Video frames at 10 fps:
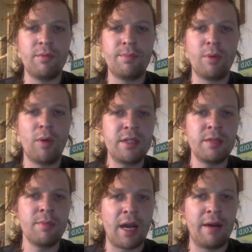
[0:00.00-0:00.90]
But once
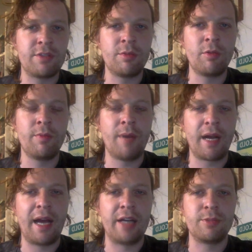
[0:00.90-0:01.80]
I'm comfortable with my
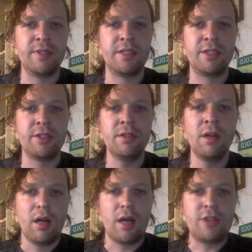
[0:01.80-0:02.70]
cash position,
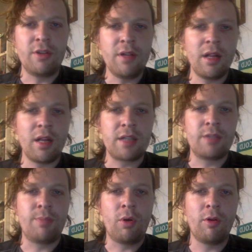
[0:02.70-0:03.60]
I generally like to
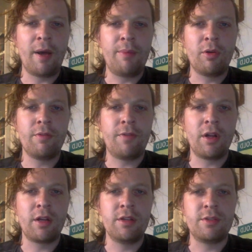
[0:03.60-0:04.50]
pour my
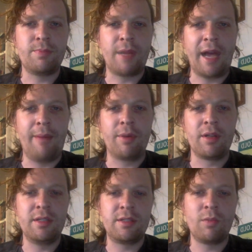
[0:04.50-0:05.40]
portfolio's capital
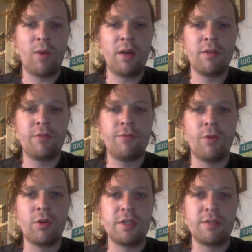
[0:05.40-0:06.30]
into one of
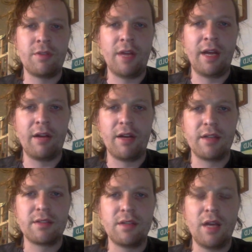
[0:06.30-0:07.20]
4 different
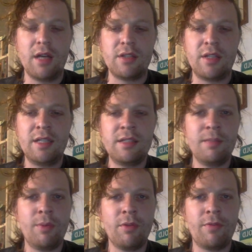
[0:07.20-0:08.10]
areas. So these are the
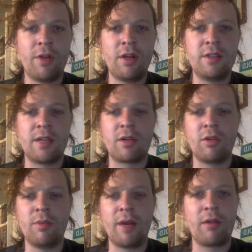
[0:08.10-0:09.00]
portfolios I
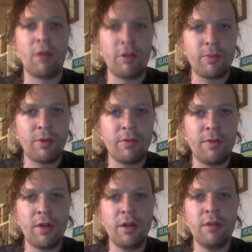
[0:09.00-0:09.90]
call my growth
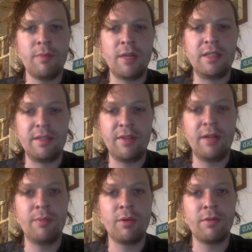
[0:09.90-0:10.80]
portfolio, my
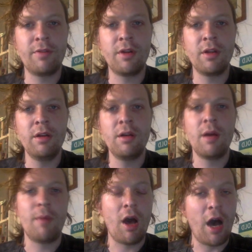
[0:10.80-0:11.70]
dividend portfolio,
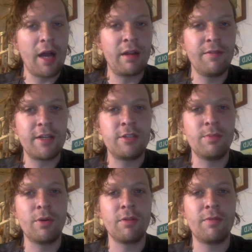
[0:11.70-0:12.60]
my high conviction
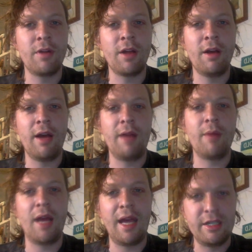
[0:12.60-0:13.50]
portfolio, and
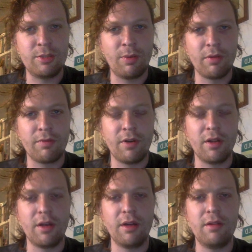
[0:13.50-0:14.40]
my hedge
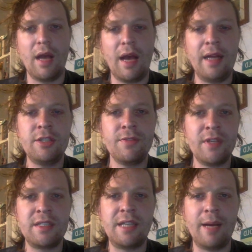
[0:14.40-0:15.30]
portfolio. And each of
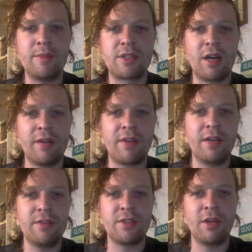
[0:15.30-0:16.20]
these names kind of
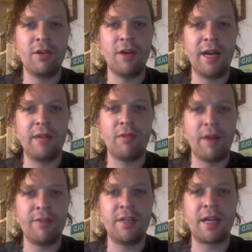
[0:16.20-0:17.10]
gives you a
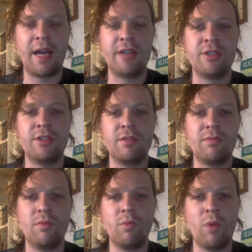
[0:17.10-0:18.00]
rough indication of
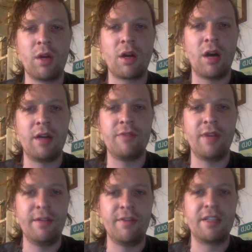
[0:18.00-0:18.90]
what kind of
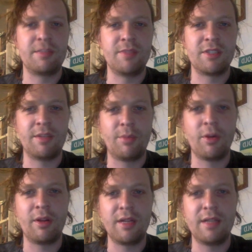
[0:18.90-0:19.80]
investments I'm
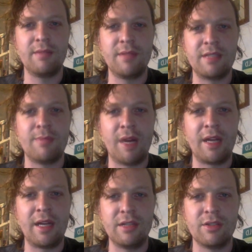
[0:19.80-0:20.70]
putting this
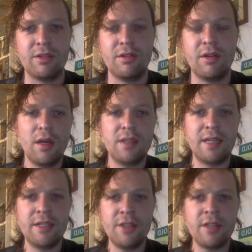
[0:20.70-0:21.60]
money into. So
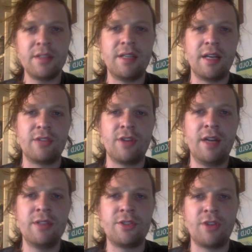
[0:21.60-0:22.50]
as you can see, I try
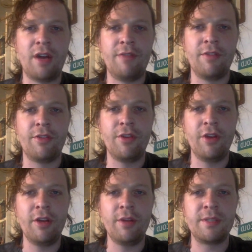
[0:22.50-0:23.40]
and strive for
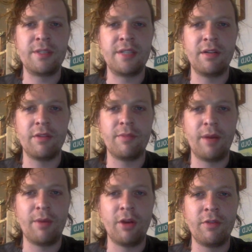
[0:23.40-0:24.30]
30% of
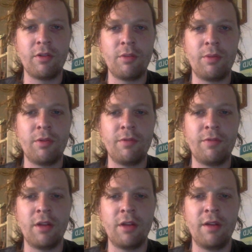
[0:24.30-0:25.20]
my overall
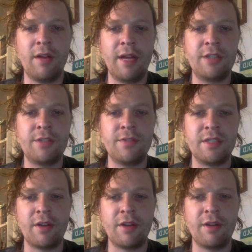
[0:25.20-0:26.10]
portfolio in each of these
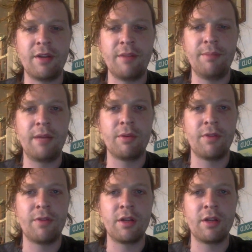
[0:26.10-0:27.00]
3 big
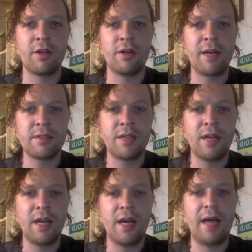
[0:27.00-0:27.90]
portfolio buckets,
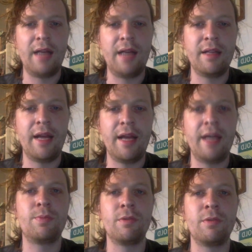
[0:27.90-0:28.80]
and then the hedge
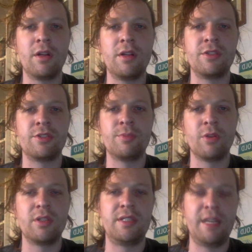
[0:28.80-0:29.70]
portfolio is a
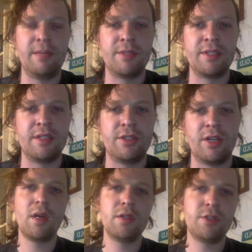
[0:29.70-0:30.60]
smaller 10%
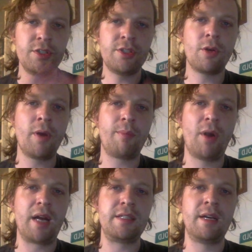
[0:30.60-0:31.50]
chunk. So just a quick
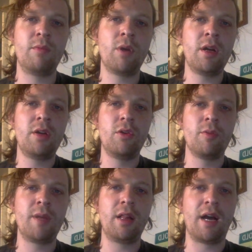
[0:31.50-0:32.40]
breakdown, what I
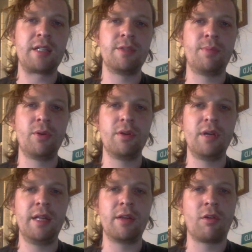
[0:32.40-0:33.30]
normally like to put
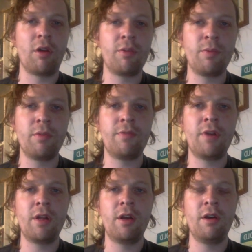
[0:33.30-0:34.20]
in the growth
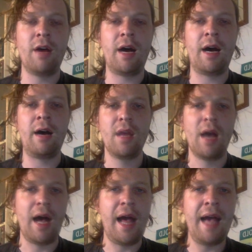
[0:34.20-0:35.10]
portfolio are
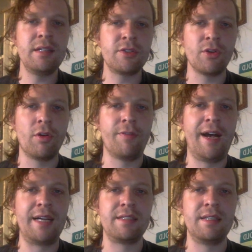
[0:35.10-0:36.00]
a hands-off
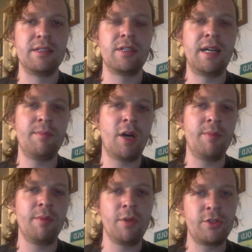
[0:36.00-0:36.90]
asset. So that might
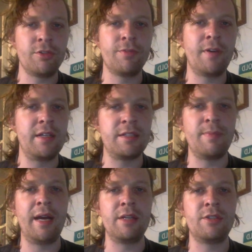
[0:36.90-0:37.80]
be mutual funds,
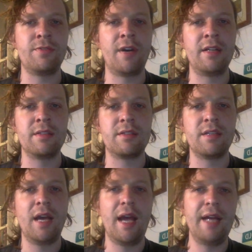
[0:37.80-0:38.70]
managed
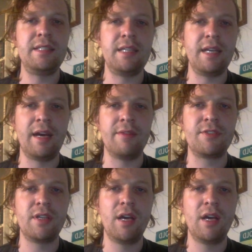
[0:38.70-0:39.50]
funds, ETFs,